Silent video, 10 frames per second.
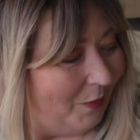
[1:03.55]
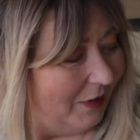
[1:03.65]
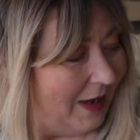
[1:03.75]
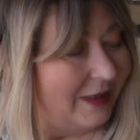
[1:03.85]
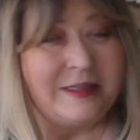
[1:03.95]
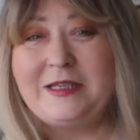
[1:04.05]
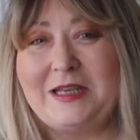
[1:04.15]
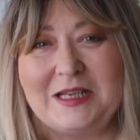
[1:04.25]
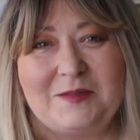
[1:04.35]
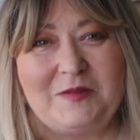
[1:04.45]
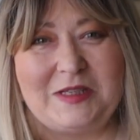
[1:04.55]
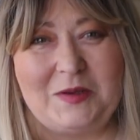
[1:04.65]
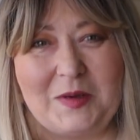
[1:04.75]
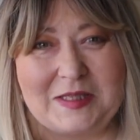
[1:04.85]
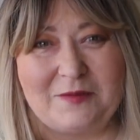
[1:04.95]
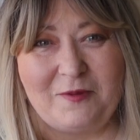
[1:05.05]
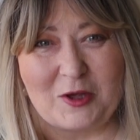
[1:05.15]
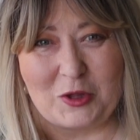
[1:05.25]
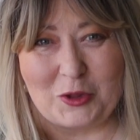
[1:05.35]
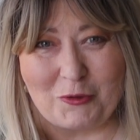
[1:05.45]
But uh, today's video is a
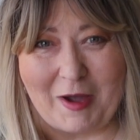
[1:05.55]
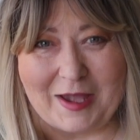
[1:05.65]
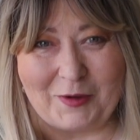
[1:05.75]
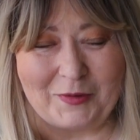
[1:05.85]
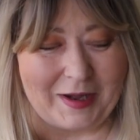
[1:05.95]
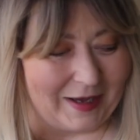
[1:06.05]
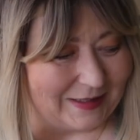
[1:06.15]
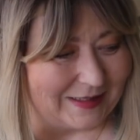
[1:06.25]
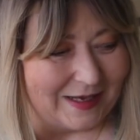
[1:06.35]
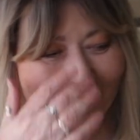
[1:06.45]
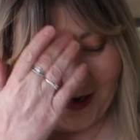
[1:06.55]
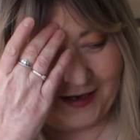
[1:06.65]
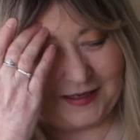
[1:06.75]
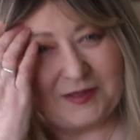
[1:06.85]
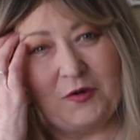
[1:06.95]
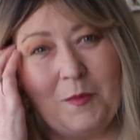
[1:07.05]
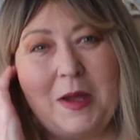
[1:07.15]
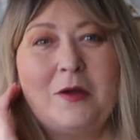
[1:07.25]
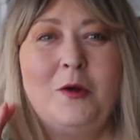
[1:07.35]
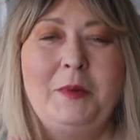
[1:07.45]
fashion try-on, guys, and it's
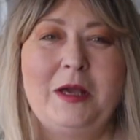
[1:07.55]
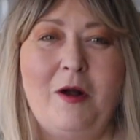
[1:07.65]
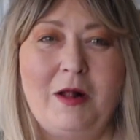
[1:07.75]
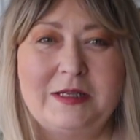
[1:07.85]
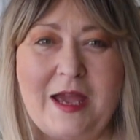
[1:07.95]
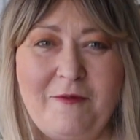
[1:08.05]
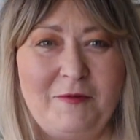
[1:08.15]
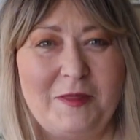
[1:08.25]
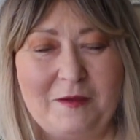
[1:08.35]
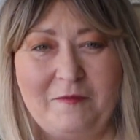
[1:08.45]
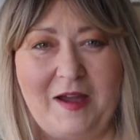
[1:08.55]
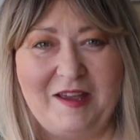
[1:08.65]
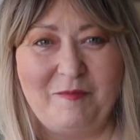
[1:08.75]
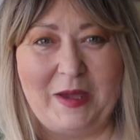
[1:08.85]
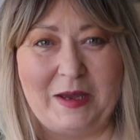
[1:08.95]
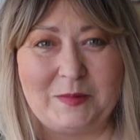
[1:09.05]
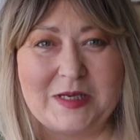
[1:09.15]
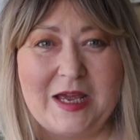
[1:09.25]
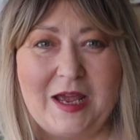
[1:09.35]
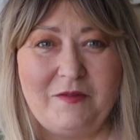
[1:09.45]
from a company called Everything Five Pounds.